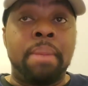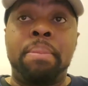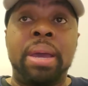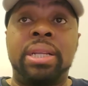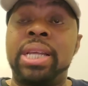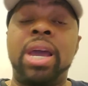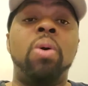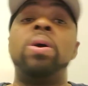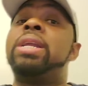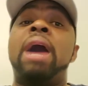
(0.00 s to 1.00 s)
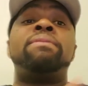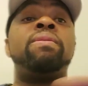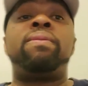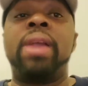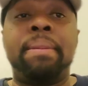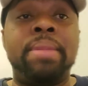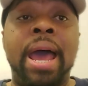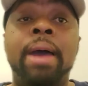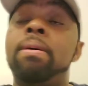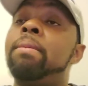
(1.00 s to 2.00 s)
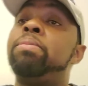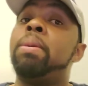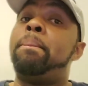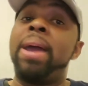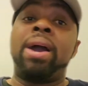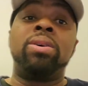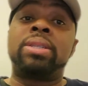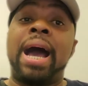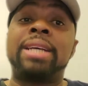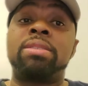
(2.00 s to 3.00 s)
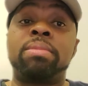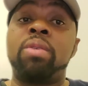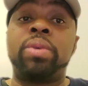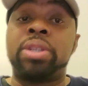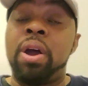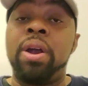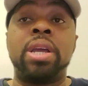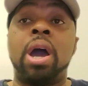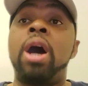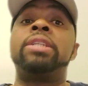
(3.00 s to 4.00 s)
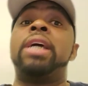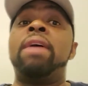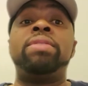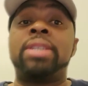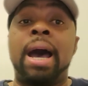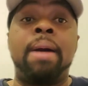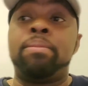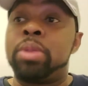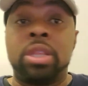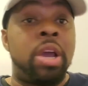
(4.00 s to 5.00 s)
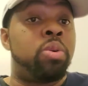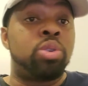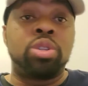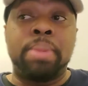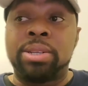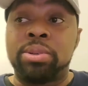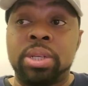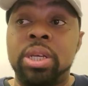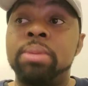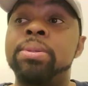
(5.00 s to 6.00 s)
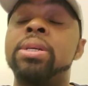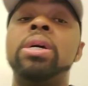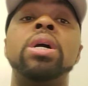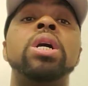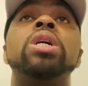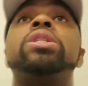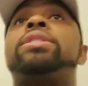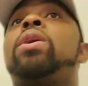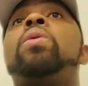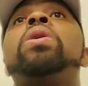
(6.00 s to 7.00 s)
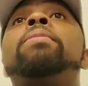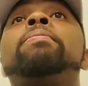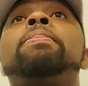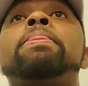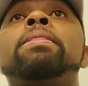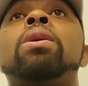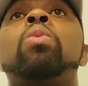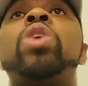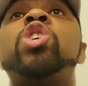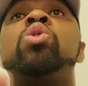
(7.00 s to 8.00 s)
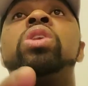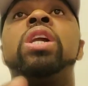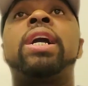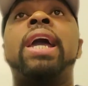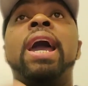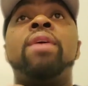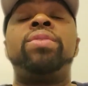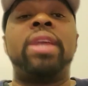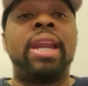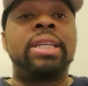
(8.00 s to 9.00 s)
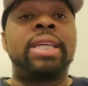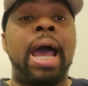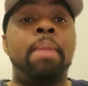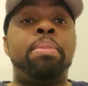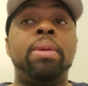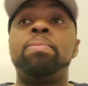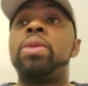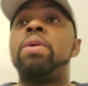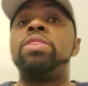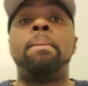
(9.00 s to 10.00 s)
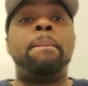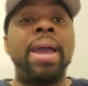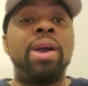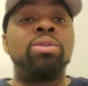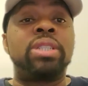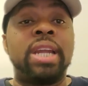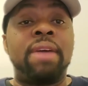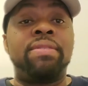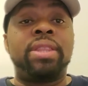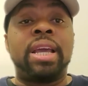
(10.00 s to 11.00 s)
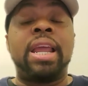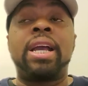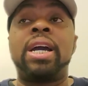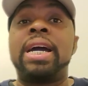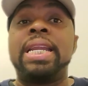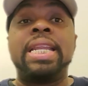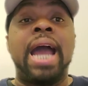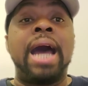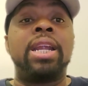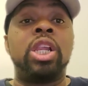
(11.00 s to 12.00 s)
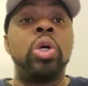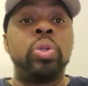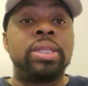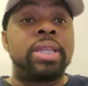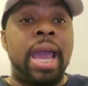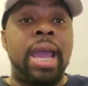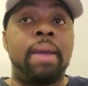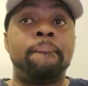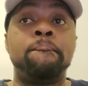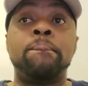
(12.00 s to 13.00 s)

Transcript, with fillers: a big deal. Now, if you flip that, the Bengals got some good return yards every time they was on special teams. So when you look at everything that's happened, the Bengals did everything they could not to lose this game.